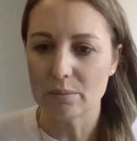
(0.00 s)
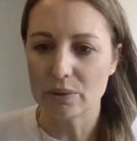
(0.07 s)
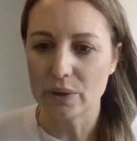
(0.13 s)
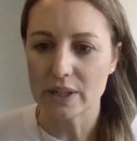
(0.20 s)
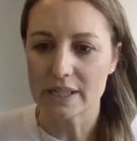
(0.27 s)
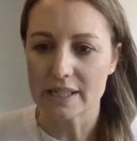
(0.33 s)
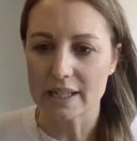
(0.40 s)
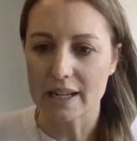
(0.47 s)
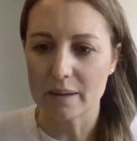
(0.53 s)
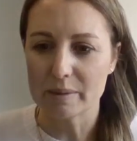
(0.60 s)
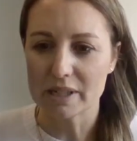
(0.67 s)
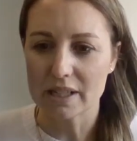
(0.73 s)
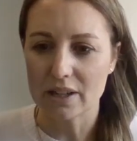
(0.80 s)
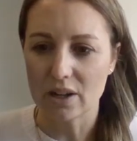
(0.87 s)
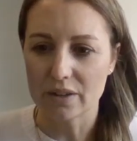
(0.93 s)
employees to come
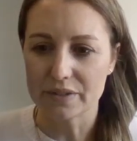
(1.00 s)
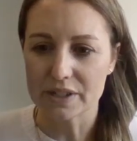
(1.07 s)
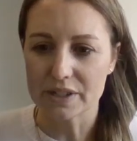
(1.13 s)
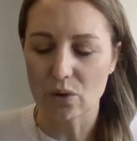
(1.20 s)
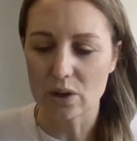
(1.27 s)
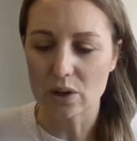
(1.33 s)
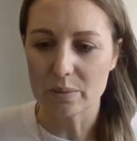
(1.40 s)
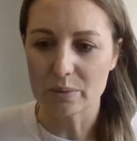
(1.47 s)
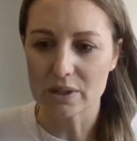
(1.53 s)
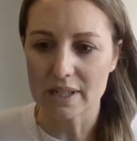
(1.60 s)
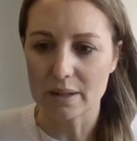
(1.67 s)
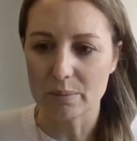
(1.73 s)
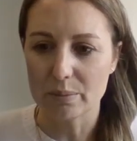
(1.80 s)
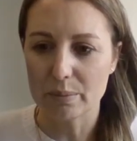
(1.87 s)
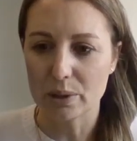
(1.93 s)
into the office
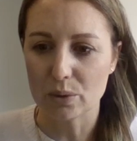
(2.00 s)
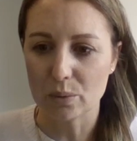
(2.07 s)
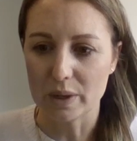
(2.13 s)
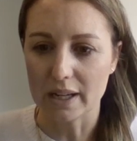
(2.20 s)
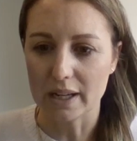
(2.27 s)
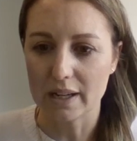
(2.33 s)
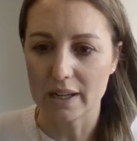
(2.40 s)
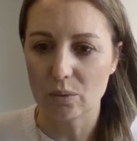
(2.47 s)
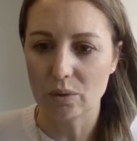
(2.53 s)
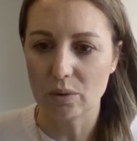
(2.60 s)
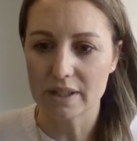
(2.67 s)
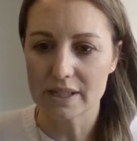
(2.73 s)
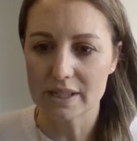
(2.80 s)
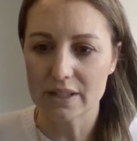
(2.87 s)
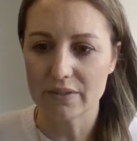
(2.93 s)
40% per week.
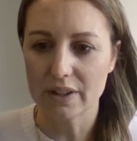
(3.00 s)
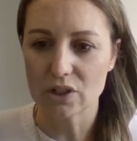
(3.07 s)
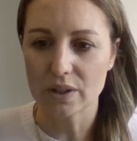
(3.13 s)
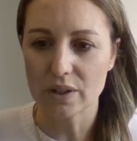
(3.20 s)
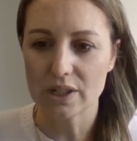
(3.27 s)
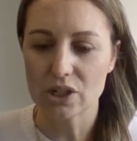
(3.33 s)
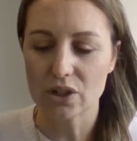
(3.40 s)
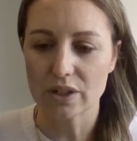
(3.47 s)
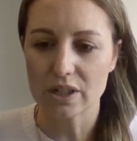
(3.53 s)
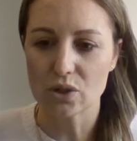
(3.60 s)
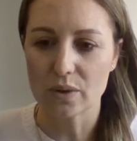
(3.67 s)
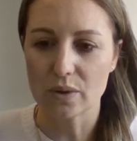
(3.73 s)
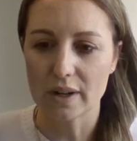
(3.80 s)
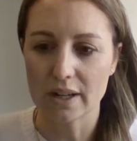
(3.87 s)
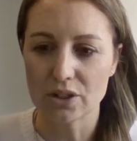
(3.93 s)
Will this eventually turn
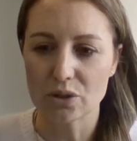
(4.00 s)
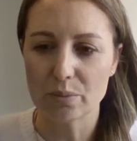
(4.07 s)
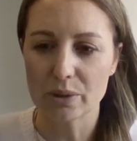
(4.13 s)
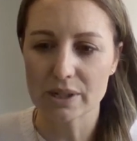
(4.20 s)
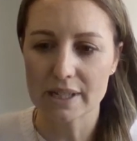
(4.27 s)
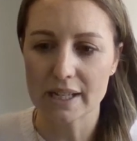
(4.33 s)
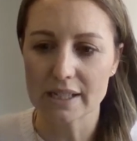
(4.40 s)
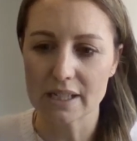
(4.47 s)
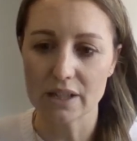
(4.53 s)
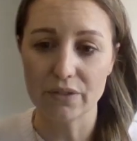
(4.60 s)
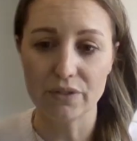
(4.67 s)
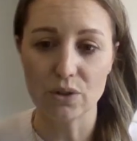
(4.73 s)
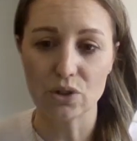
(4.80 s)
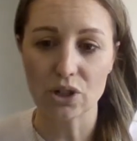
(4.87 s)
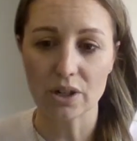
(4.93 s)
into 100% in the
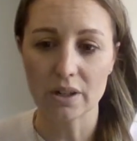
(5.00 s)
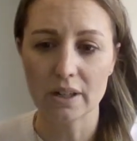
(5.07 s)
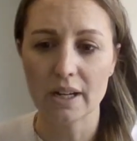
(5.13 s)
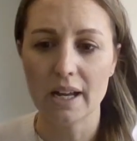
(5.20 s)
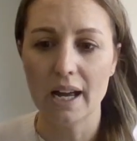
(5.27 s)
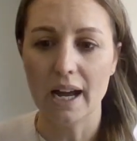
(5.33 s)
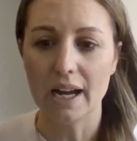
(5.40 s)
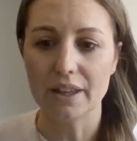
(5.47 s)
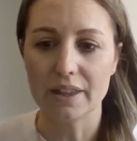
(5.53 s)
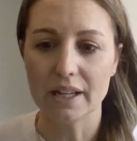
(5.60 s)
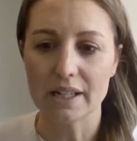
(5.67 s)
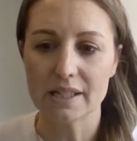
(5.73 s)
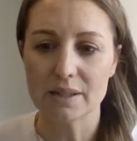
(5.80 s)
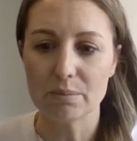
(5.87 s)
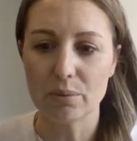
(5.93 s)
future? I
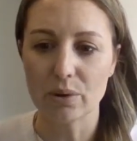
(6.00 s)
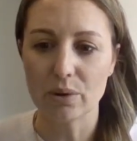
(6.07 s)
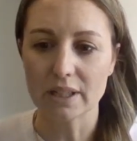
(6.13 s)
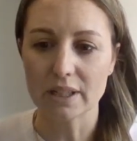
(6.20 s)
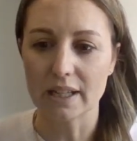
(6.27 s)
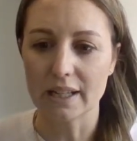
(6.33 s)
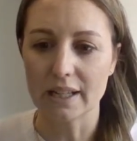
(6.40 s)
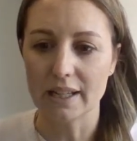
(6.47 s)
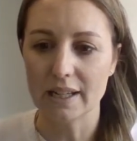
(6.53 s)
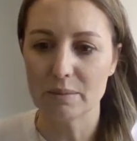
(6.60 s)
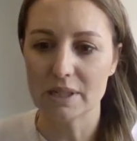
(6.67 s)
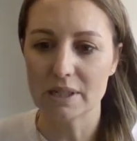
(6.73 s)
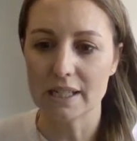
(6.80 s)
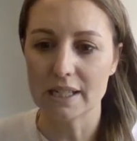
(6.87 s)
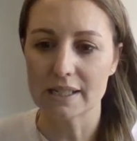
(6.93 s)
think it's important that
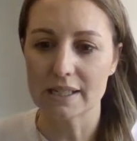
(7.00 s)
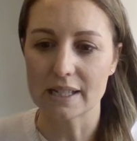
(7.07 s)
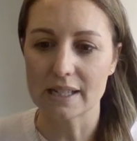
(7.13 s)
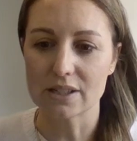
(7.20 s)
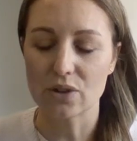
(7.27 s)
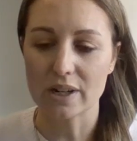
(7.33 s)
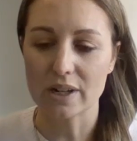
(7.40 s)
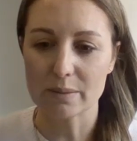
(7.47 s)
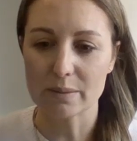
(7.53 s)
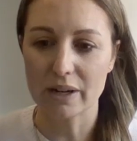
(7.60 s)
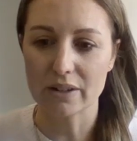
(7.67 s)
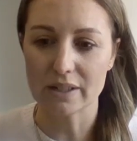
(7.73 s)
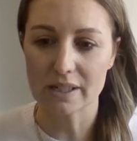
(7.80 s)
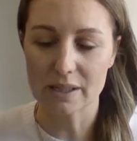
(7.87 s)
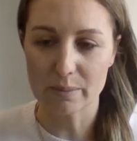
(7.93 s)
EMT is as
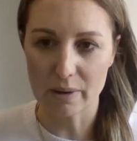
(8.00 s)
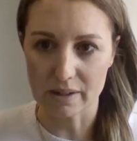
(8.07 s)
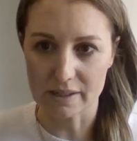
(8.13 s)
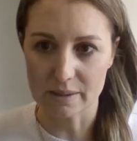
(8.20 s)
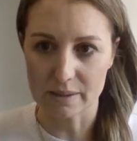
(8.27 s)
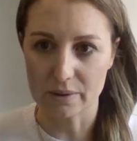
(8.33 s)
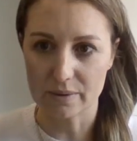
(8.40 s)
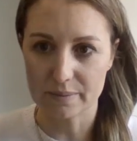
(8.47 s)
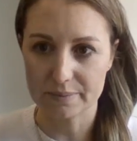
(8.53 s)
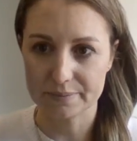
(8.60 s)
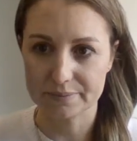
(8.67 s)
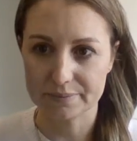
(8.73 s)
transparent as possible.